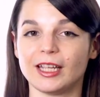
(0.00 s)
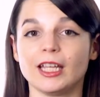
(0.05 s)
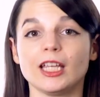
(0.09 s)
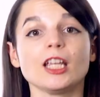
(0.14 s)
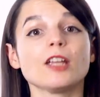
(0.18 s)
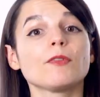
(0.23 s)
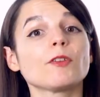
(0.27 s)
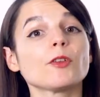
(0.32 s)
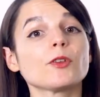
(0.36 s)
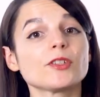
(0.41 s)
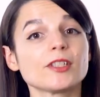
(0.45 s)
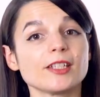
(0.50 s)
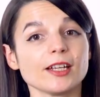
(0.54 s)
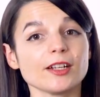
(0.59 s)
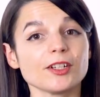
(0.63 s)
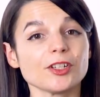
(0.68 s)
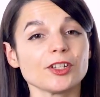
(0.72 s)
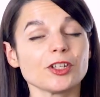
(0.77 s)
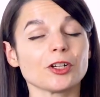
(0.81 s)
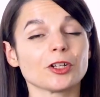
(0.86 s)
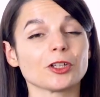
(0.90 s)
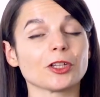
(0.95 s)
If you stick
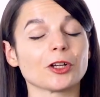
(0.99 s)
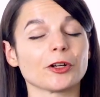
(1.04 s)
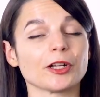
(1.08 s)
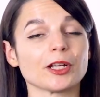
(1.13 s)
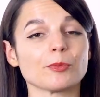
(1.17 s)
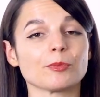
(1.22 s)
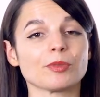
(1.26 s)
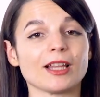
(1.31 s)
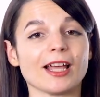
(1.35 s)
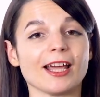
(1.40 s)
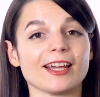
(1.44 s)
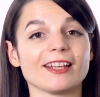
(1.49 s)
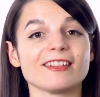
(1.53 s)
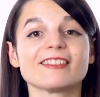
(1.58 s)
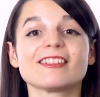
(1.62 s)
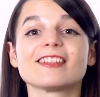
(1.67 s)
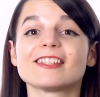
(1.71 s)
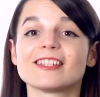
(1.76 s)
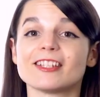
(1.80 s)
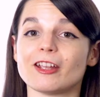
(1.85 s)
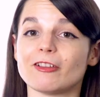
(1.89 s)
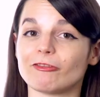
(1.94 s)
to your learning plans
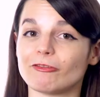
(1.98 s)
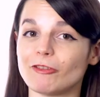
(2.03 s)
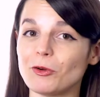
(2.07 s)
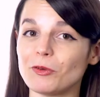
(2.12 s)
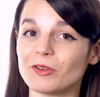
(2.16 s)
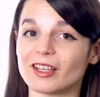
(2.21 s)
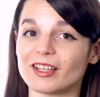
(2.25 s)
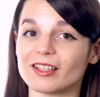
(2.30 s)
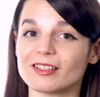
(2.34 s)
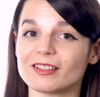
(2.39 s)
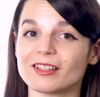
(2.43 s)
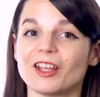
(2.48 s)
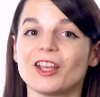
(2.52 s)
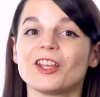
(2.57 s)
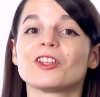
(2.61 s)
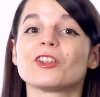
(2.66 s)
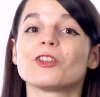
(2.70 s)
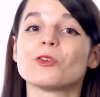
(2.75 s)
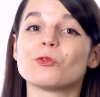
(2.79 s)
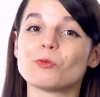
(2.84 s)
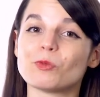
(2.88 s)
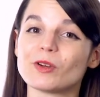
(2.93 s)
and stay focused,
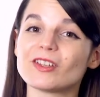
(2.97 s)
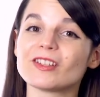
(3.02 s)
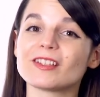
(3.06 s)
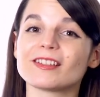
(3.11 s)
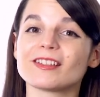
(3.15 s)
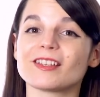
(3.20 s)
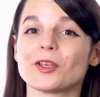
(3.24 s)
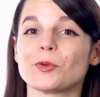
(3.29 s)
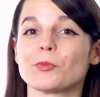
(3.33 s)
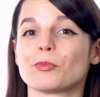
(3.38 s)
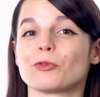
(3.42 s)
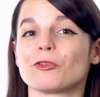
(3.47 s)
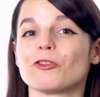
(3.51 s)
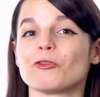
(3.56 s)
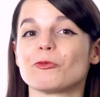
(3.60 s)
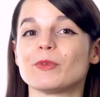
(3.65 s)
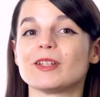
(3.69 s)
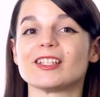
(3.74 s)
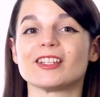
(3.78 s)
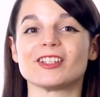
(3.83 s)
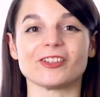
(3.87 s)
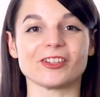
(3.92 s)
you will see
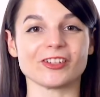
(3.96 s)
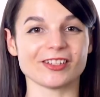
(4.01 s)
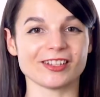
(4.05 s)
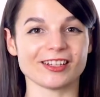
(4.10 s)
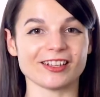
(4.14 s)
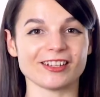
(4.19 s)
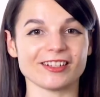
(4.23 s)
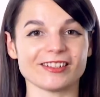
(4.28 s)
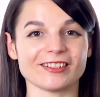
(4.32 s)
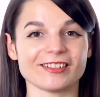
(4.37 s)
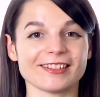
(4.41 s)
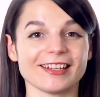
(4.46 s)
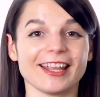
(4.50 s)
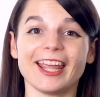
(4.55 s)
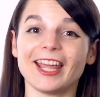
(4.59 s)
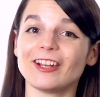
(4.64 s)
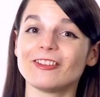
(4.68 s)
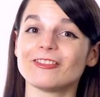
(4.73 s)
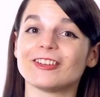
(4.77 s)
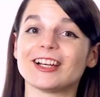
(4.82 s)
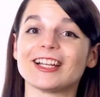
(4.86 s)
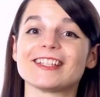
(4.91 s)
improvement in your skills
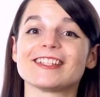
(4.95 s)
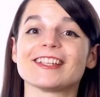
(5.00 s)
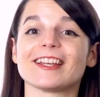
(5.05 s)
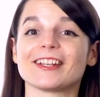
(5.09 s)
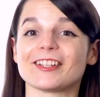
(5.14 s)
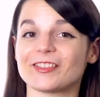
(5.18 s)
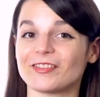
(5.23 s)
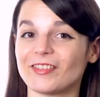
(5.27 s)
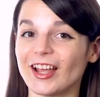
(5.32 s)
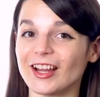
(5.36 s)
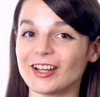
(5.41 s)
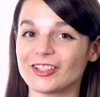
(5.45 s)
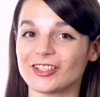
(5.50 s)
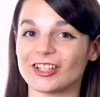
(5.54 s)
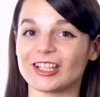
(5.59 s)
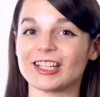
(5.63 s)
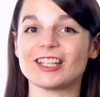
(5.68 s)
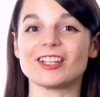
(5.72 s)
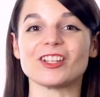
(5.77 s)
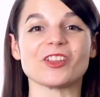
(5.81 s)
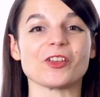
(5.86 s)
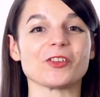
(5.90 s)
and find satisfaction
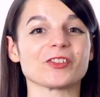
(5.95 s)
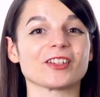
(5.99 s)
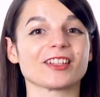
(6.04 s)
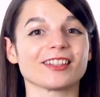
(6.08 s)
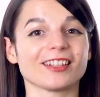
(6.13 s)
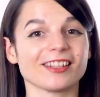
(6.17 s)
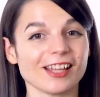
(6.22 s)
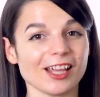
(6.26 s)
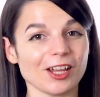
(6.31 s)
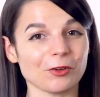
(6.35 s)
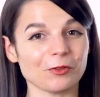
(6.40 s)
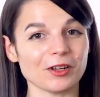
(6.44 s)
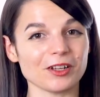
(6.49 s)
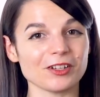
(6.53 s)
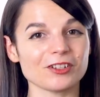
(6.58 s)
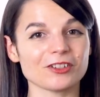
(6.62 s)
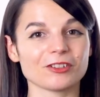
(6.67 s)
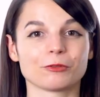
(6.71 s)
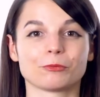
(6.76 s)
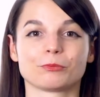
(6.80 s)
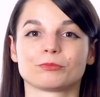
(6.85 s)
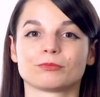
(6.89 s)
in using the language.